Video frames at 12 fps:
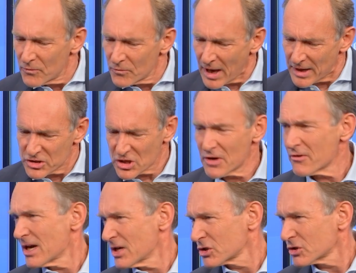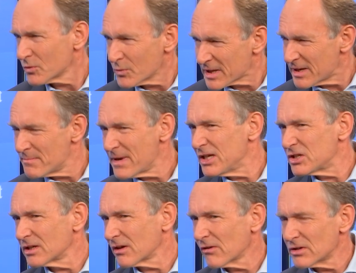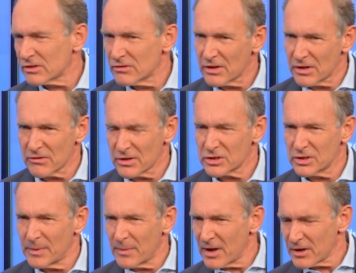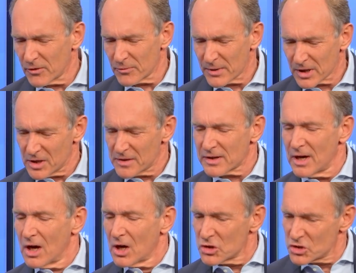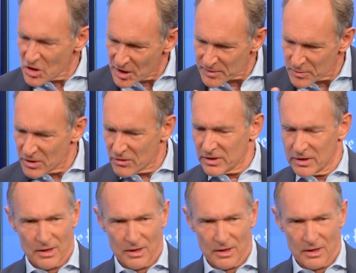that generation was an amazing generation to be part of, because just when you're